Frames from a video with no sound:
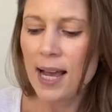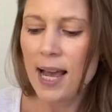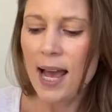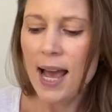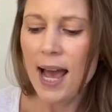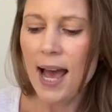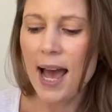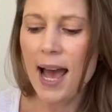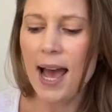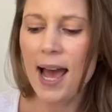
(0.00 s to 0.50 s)

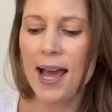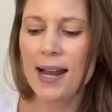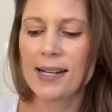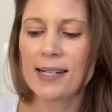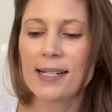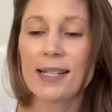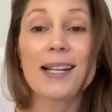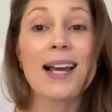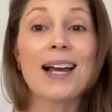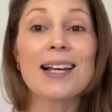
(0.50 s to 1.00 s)

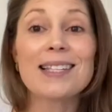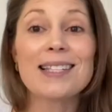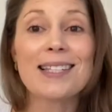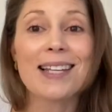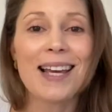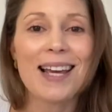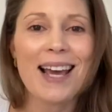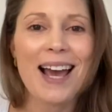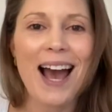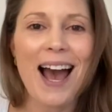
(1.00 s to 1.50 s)
and
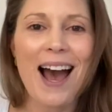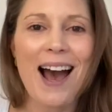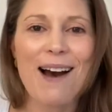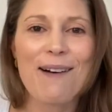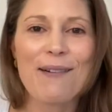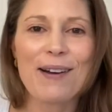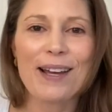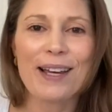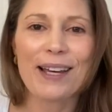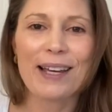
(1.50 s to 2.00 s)
see
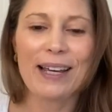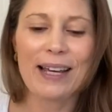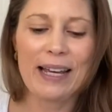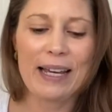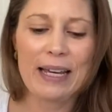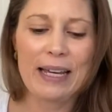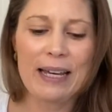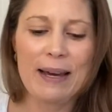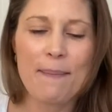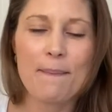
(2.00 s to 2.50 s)
how it
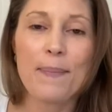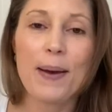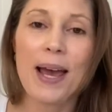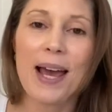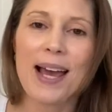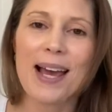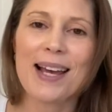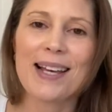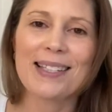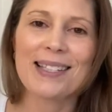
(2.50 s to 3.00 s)
compares